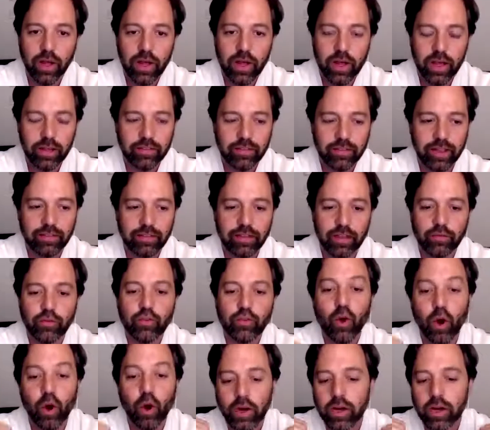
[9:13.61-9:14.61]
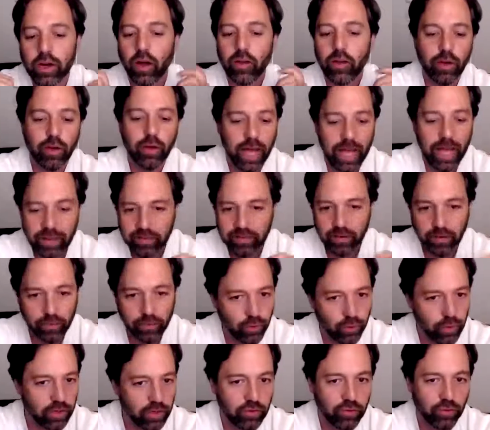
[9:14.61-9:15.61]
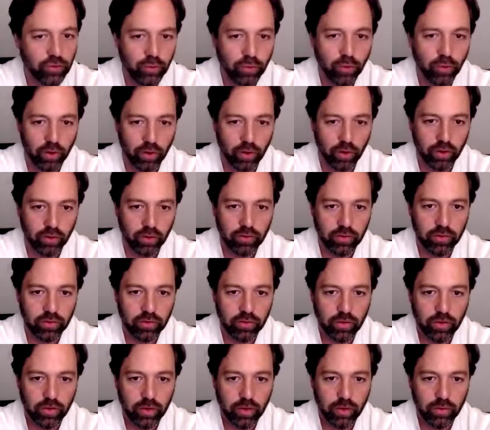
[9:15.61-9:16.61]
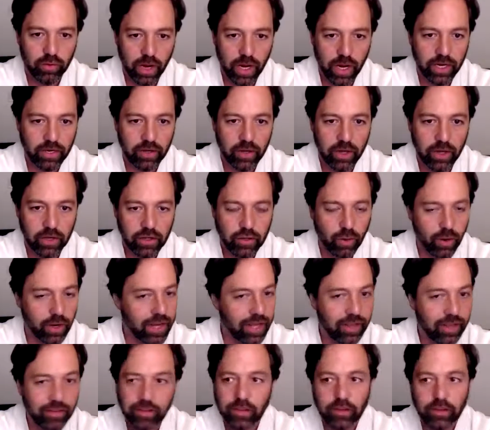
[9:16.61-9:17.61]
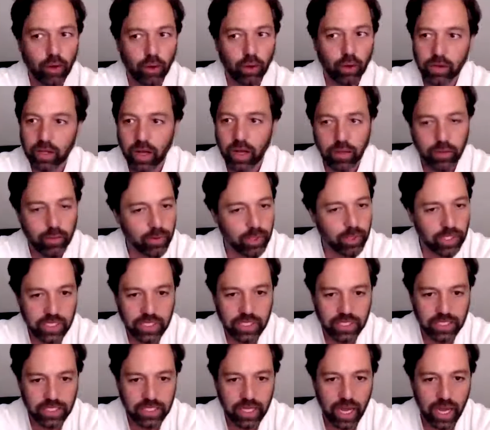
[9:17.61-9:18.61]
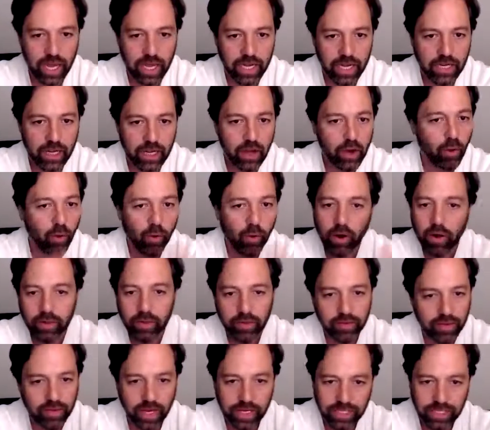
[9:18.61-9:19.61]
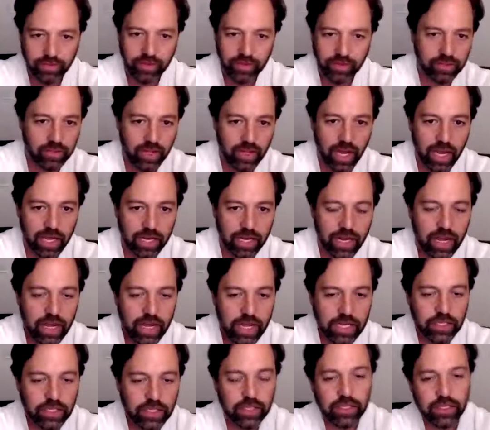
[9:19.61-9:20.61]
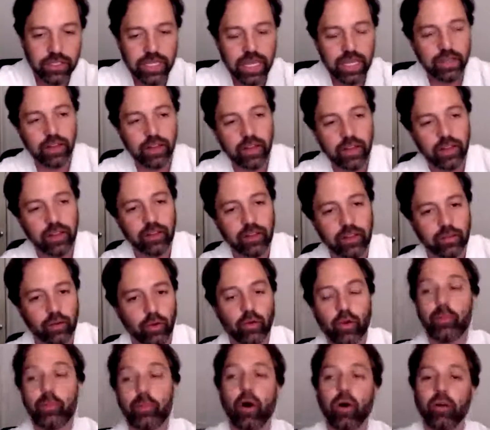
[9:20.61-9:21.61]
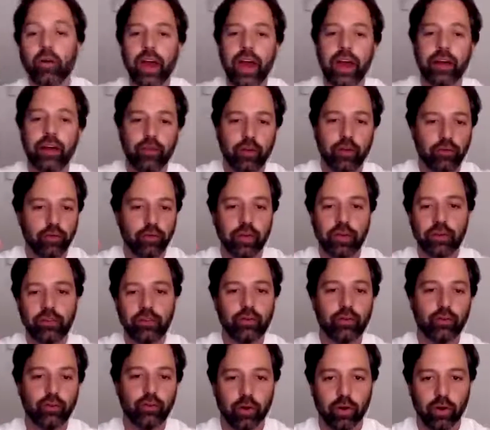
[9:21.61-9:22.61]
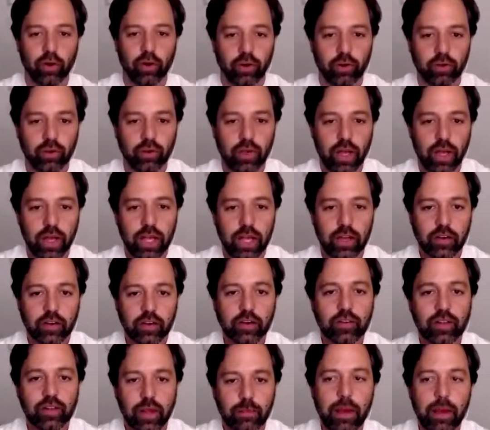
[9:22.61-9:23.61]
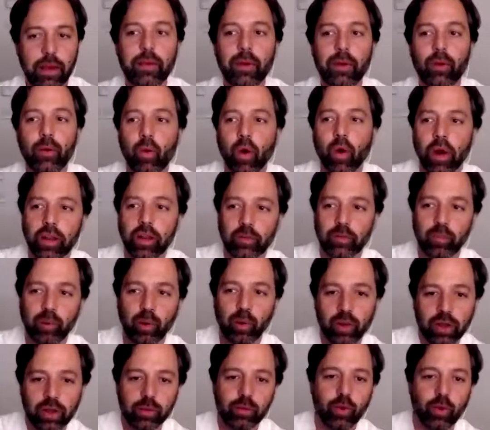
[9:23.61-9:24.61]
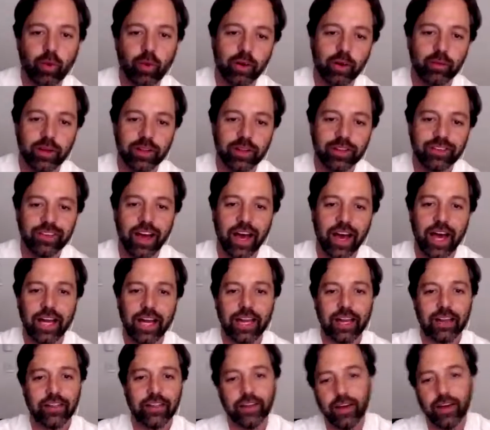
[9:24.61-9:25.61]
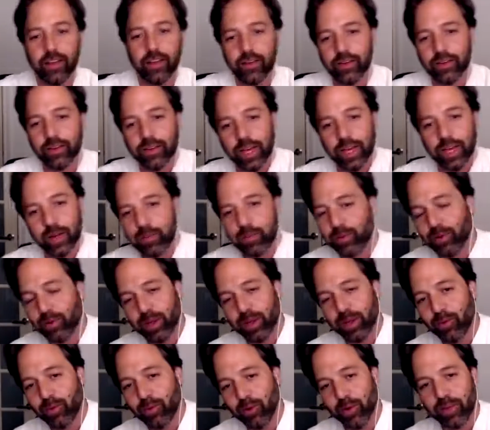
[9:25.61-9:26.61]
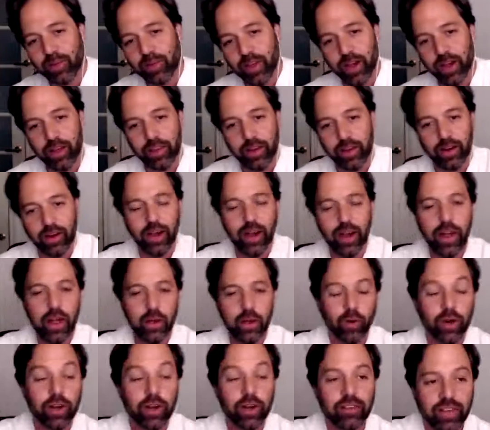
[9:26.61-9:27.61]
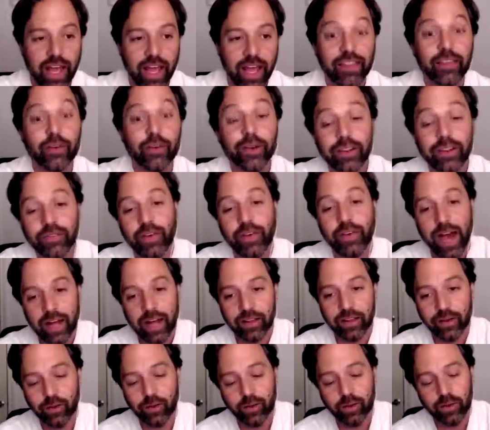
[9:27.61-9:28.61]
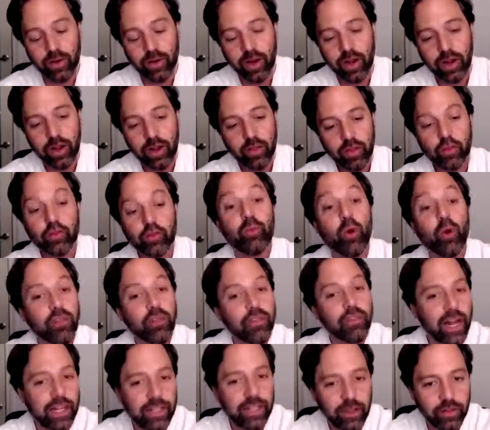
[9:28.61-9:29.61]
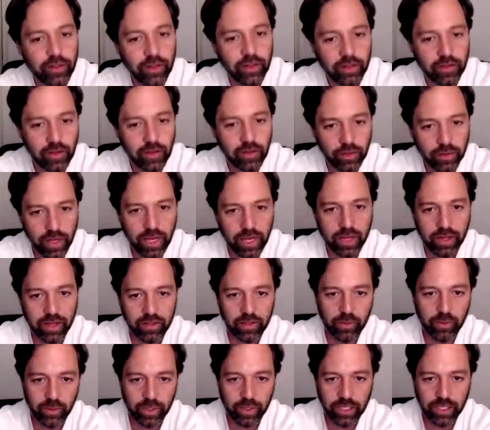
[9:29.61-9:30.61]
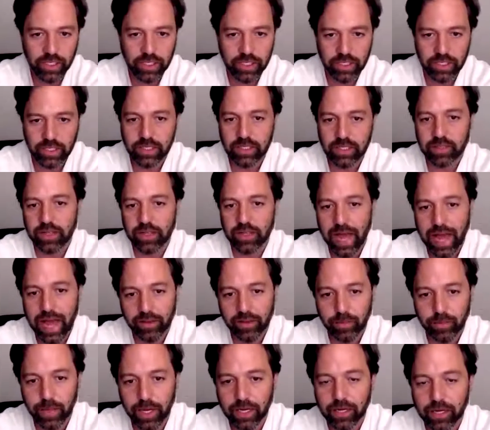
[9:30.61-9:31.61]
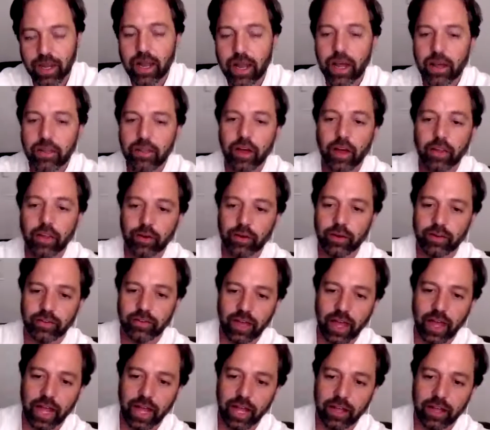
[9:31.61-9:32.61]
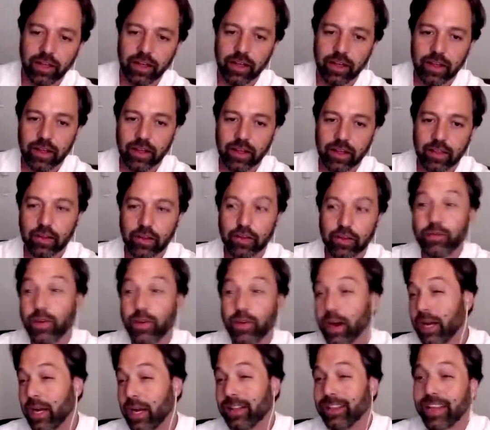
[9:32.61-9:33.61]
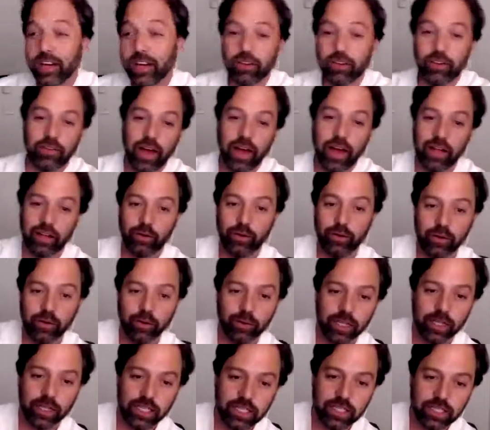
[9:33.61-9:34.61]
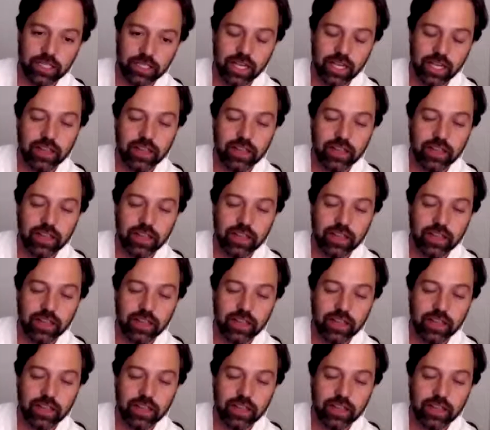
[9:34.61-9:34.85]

It's as if Jordan also has his foot in two worlds, right? Jordan isn't totally on the religious side or on the scientific side. It's just that, so they both have their foot in two worlds. It's just that maybe one is pulling more on one side and the other is kind of pulling more on the other. One is saying there is value, there's more value than you think in the religious aspect. And the other is saying there's very little value in the religious thing.